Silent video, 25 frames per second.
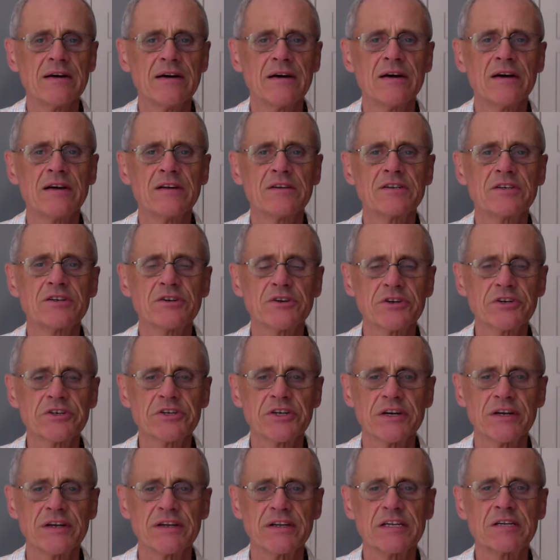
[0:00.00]

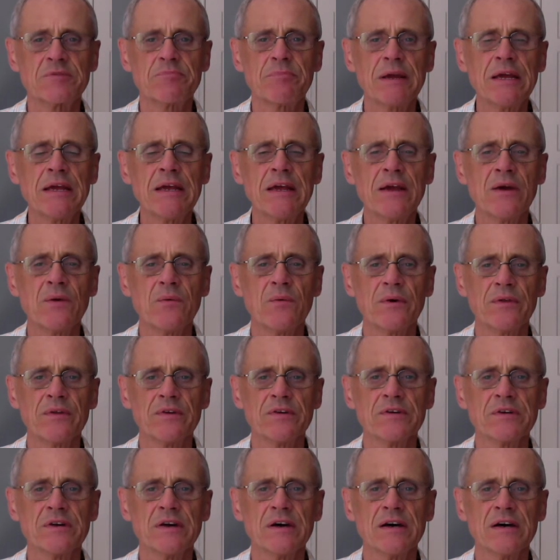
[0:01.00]
assertion, speaking
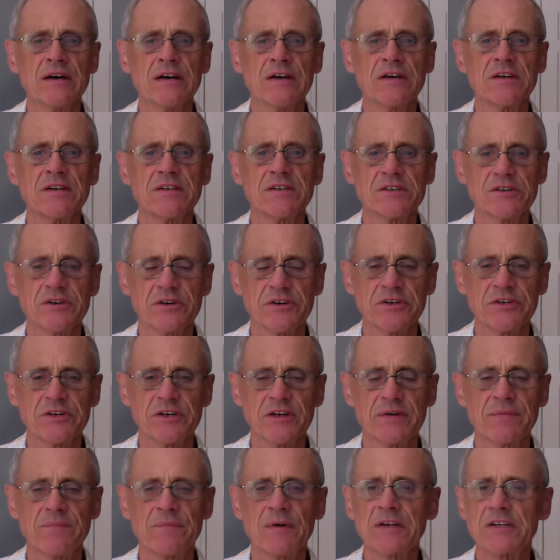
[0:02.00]
with
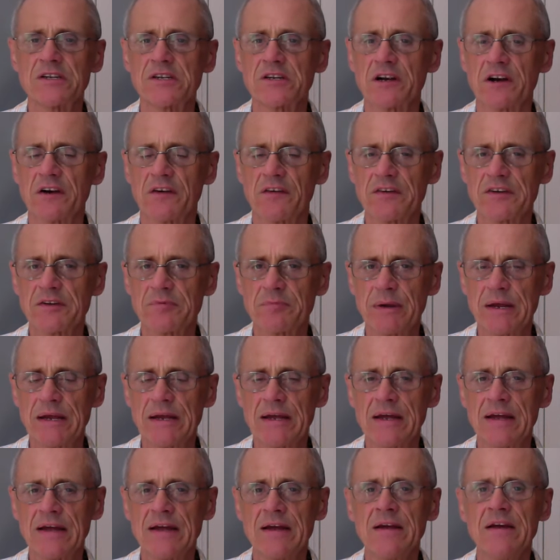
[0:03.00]
assertion, assertive
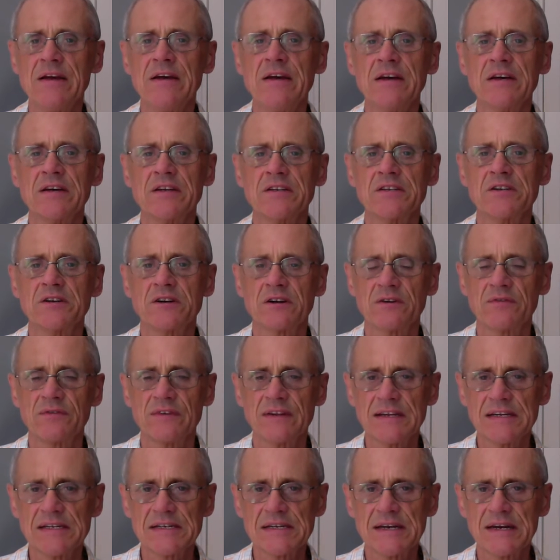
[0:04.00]
speaking, assertive
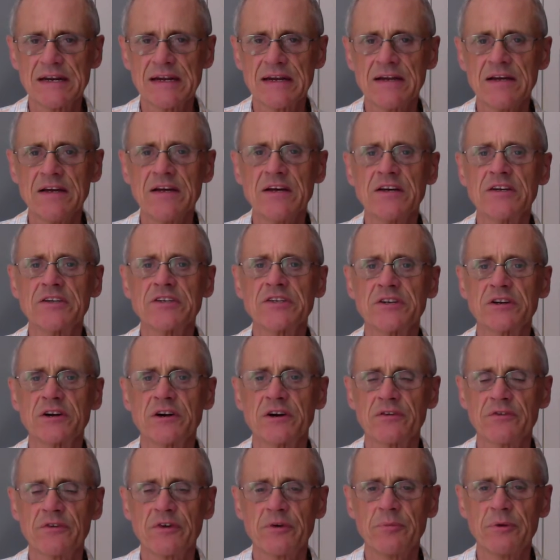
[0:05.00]
listening,
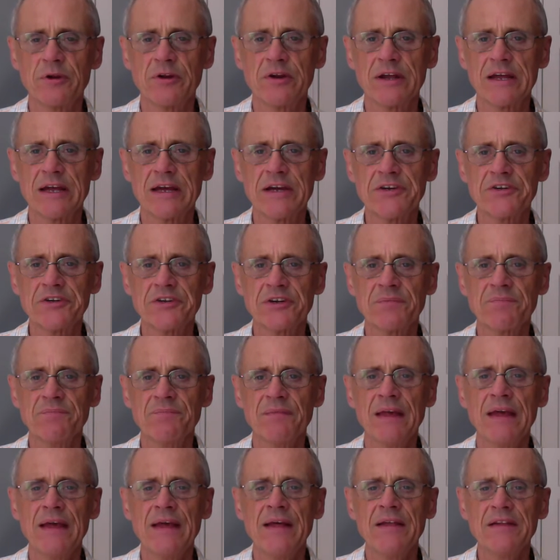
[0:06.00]
assertive communication.
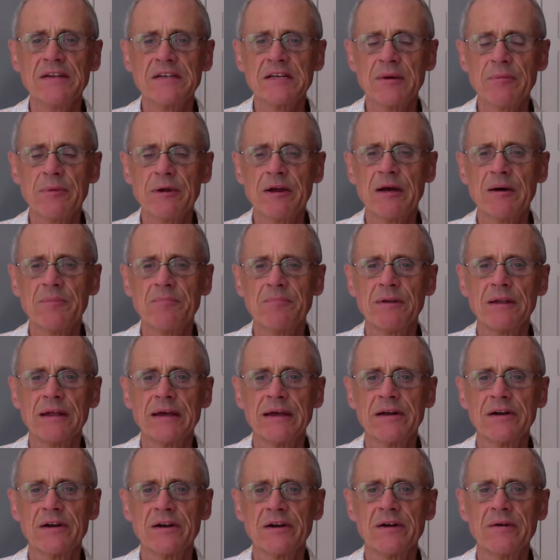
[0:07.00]
It's coming up
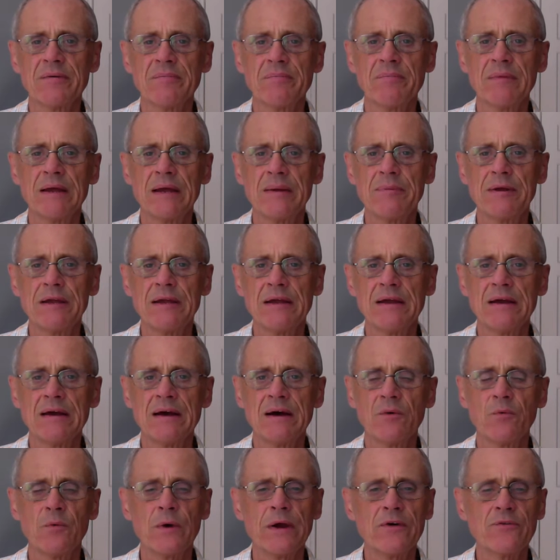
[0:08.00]
later, maybe
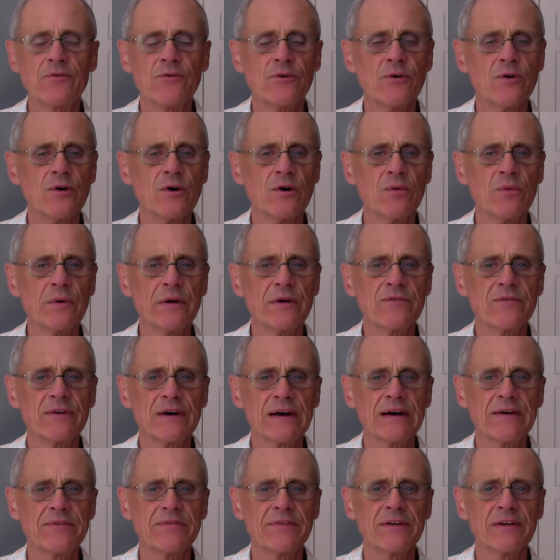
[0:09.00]
week 4, week
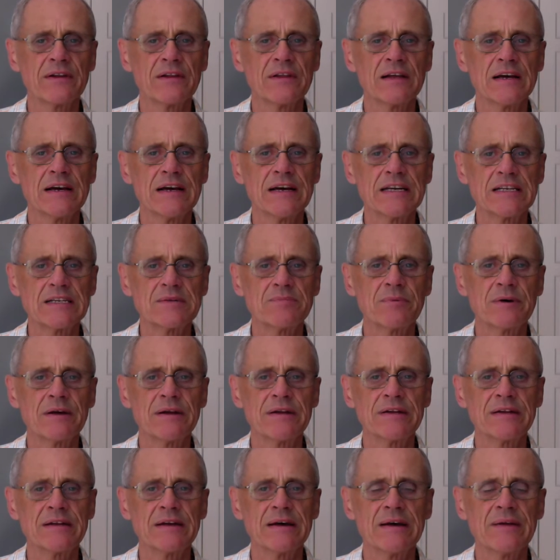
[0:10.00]
5 in the class,
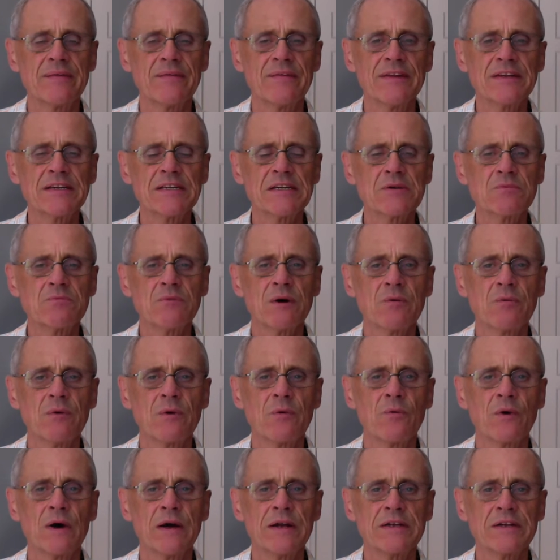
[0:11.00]
but this is what we
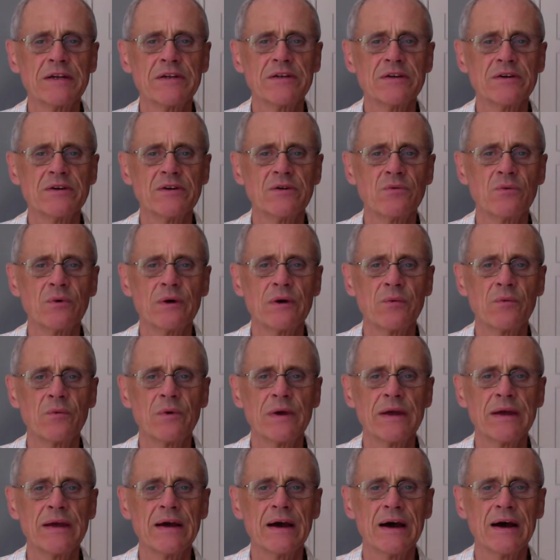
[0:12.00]
want to do when
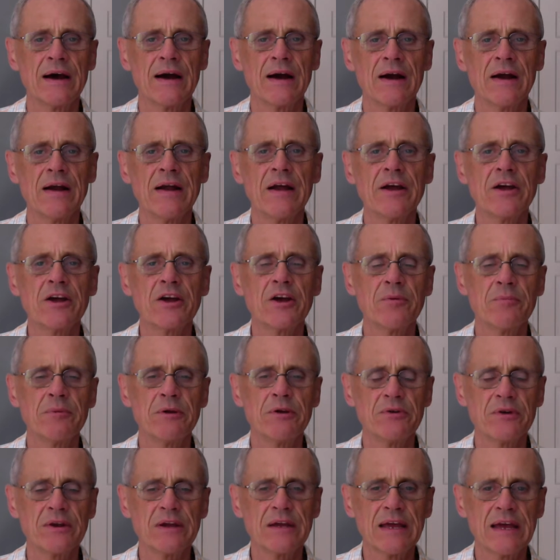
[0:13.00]
we are
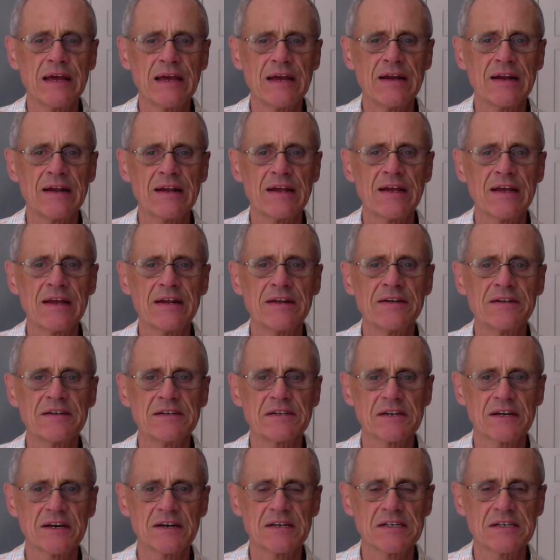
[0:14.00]
communicating and
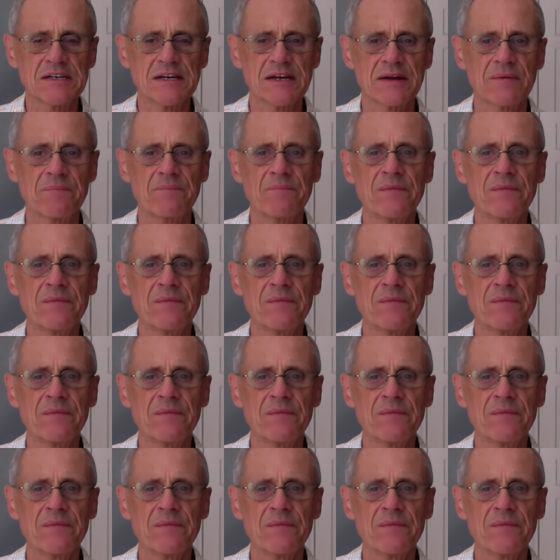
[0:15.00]
discussing.